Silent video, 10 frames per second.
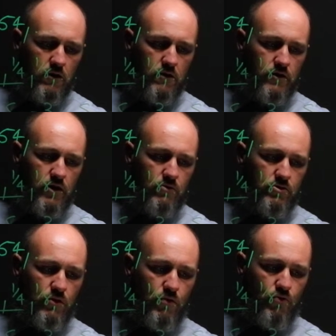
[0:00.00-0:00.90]
is equal
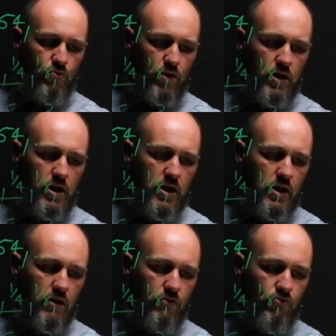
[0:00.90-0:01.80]
to 3
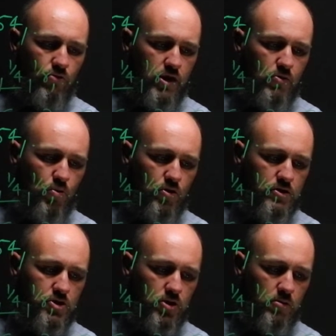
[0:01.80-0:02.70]
3/4.
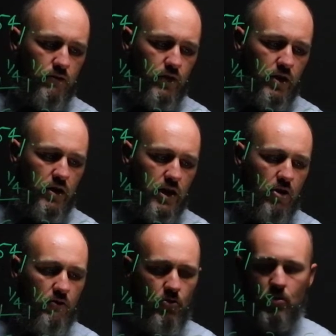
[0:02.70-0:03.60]
Stop the video
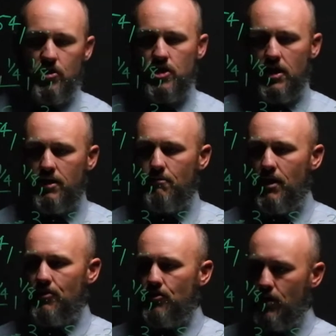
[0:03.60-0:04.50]
now if you want to check the
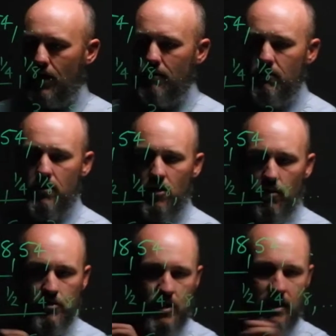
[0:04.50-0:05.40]
maths on that.
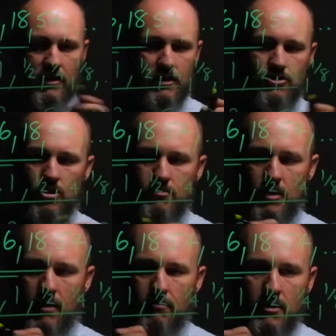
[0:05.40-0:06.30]
I'm just adding these terms
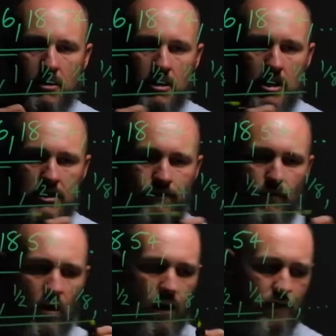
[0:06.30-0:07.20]
up.
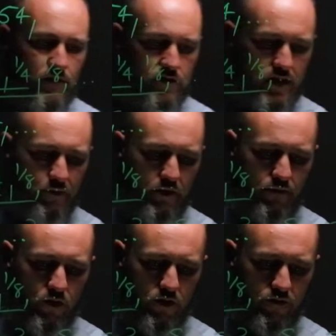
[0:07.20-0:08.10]
S5, the sum of the
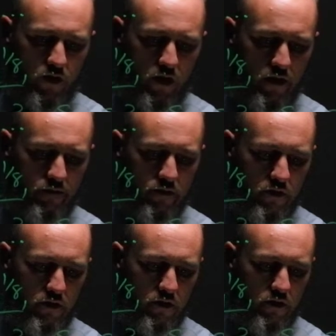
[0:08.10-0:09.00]
first 5,
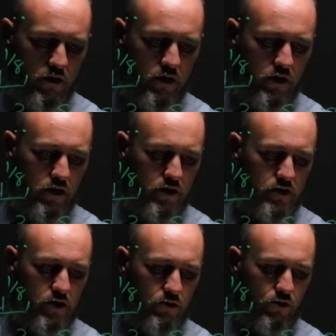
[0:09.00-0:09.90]
is
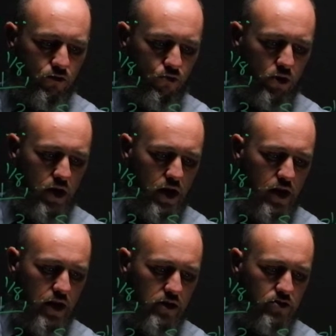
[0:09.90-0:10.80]
equal to
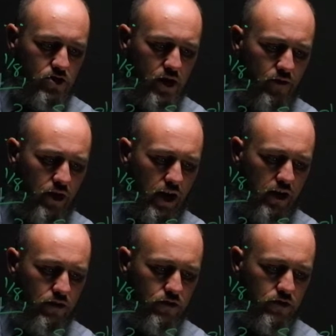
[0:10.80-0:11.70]
3
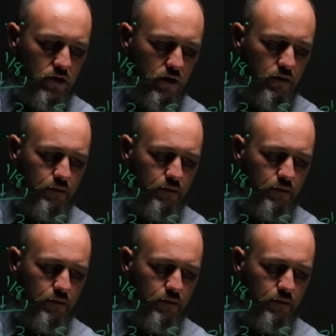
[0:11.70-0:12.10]
7/8.